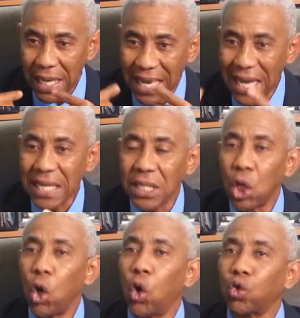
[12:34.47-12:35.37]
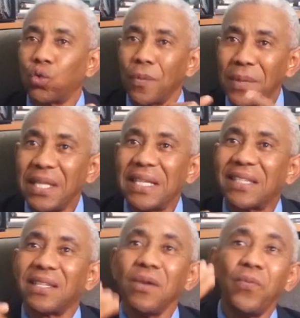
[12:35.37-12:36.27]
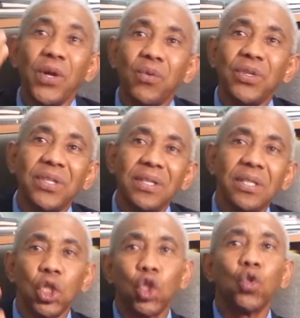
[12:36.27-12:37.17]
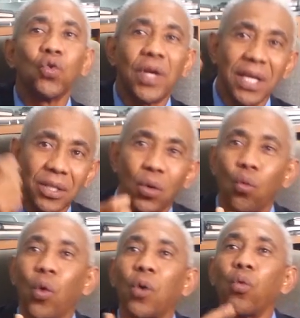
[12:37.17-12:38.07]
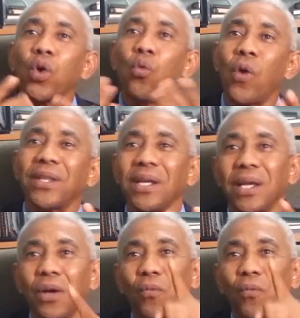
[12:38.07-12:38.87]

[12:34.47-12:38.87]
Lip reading: get or to meet the same frequencies to get what we want